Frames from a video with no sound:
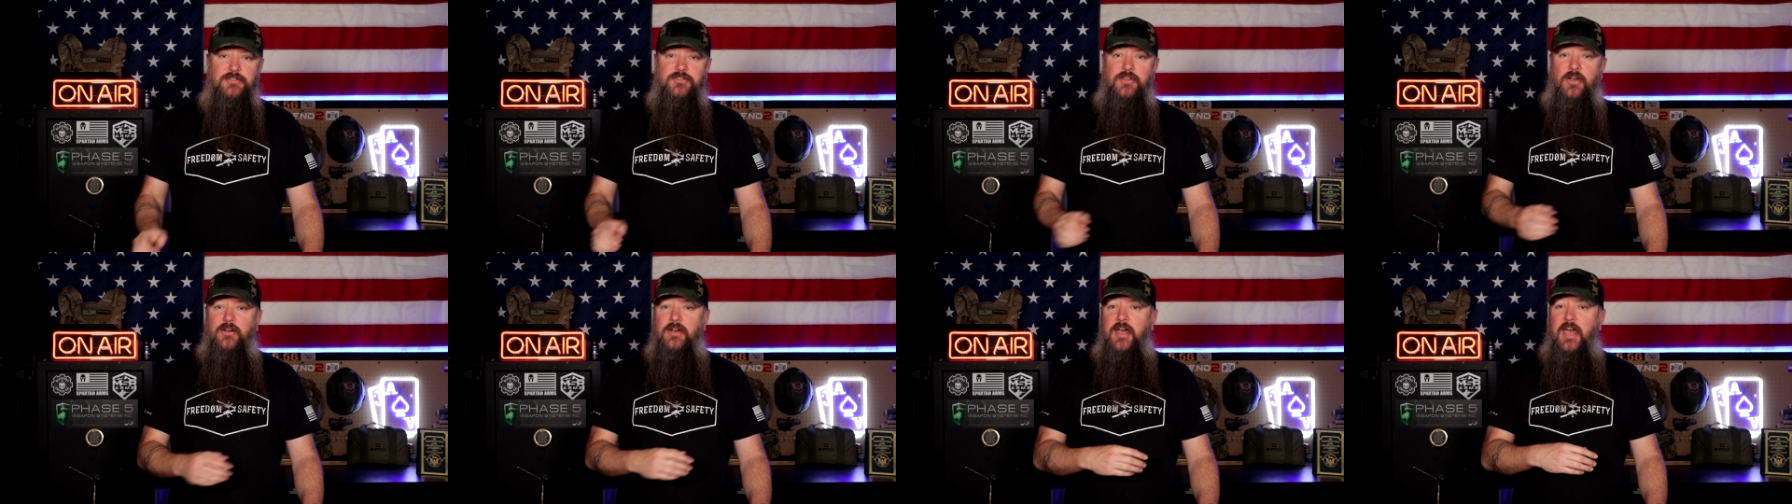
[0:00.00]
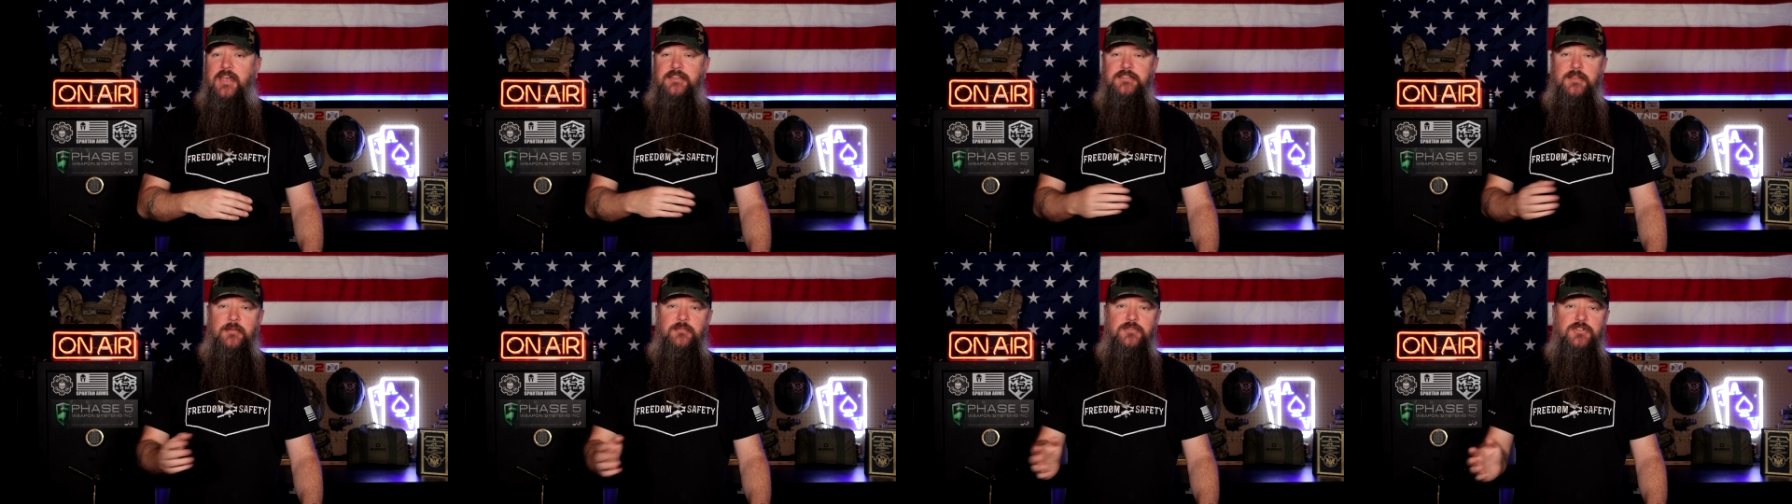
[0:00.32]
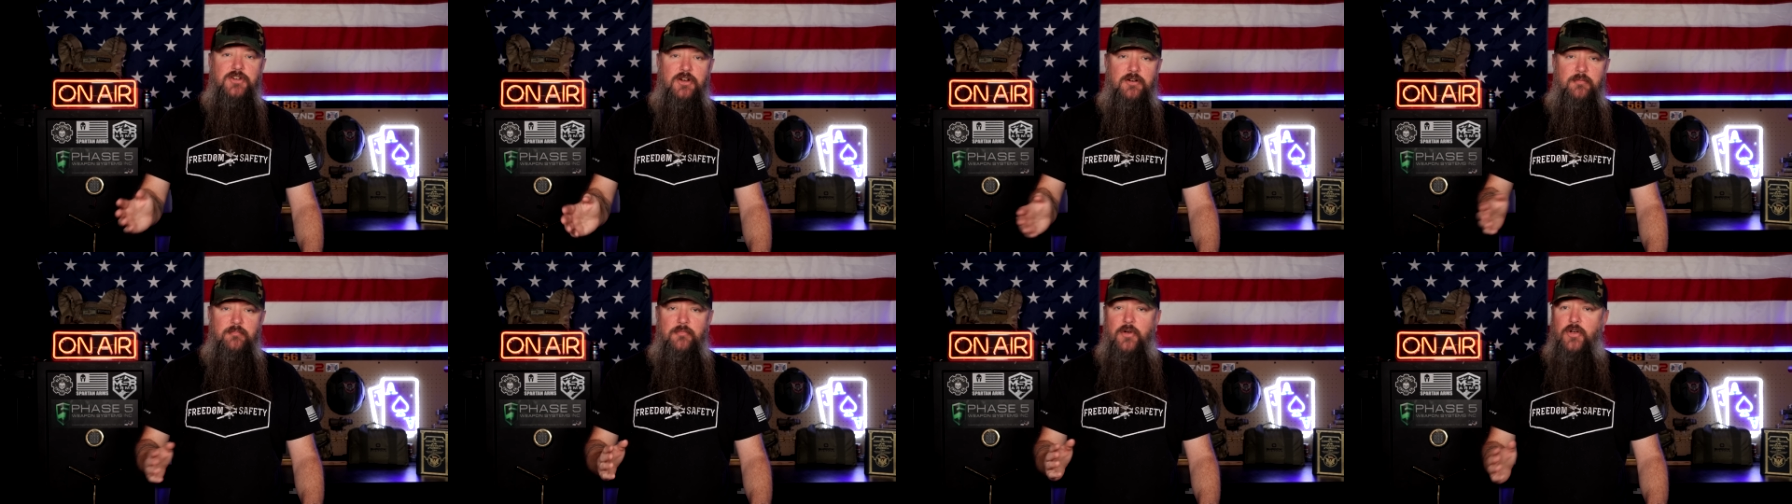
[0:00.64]
So, as I'm
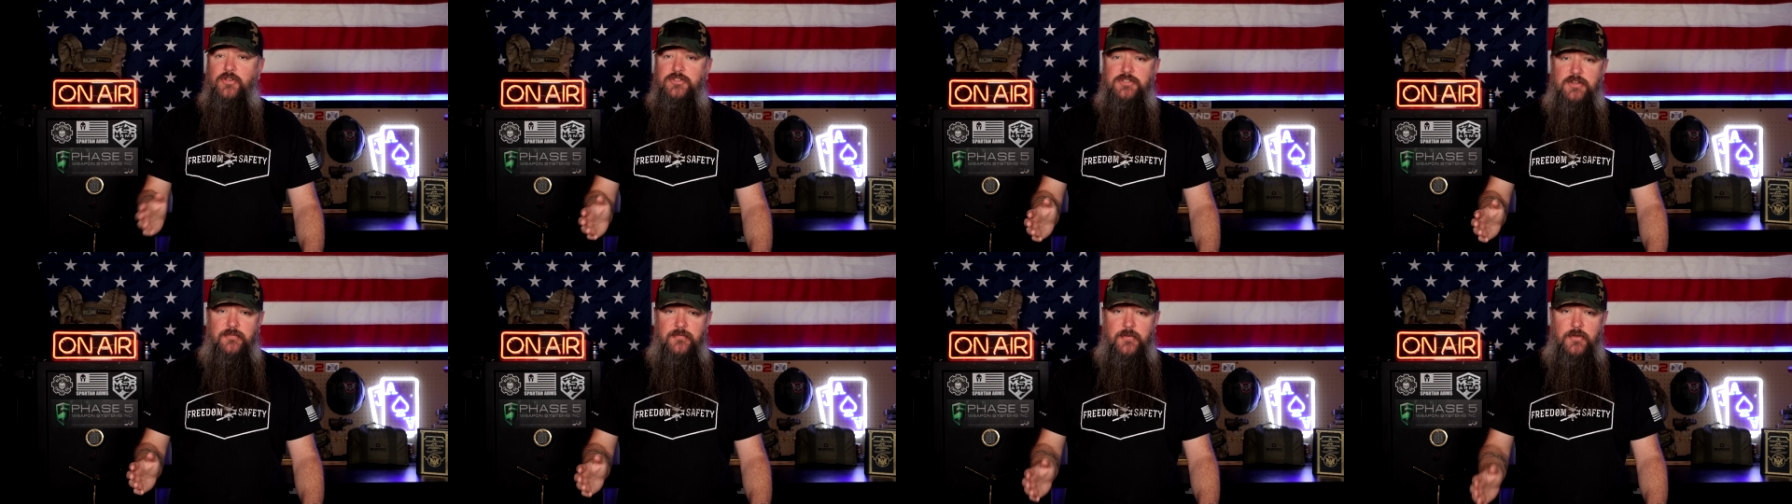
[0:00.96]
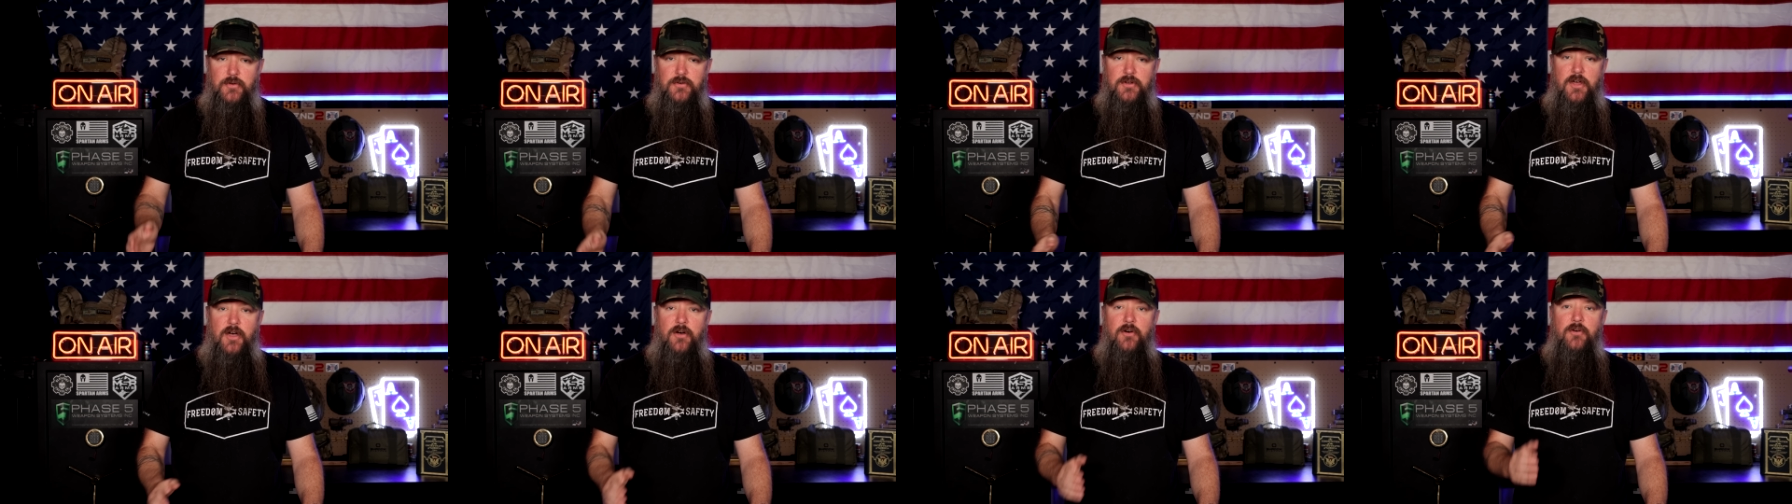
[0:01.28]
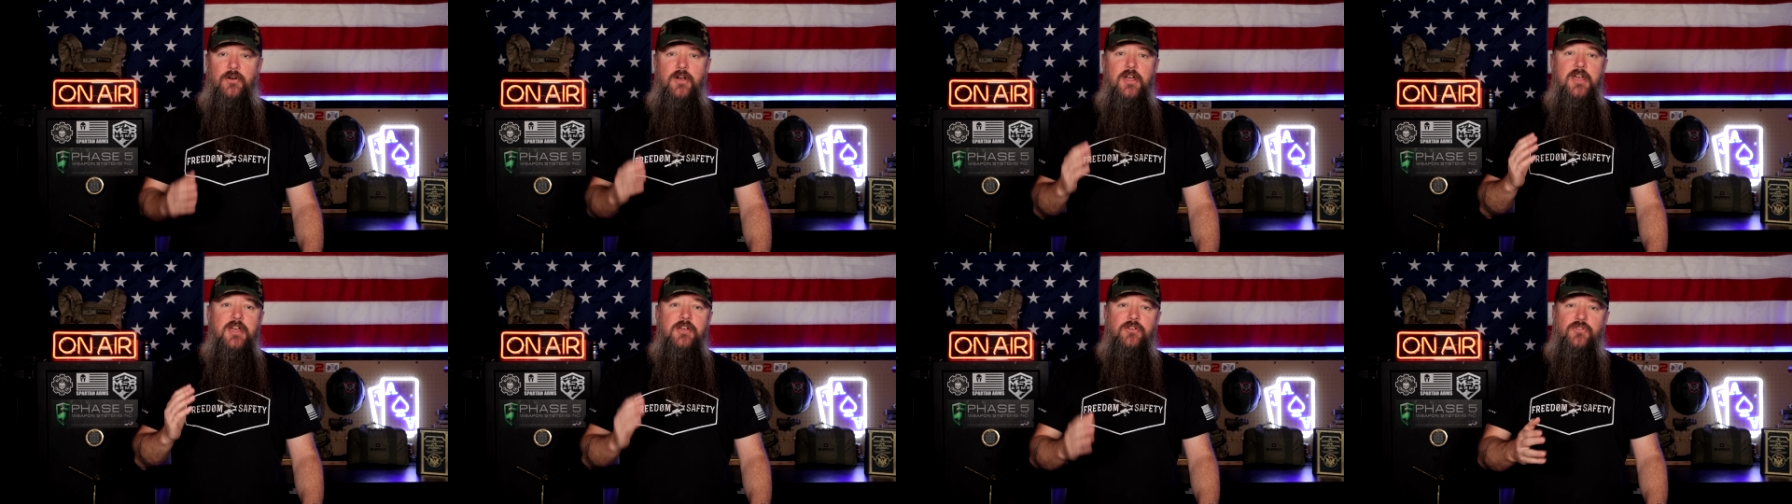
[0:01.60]
sure most of you know,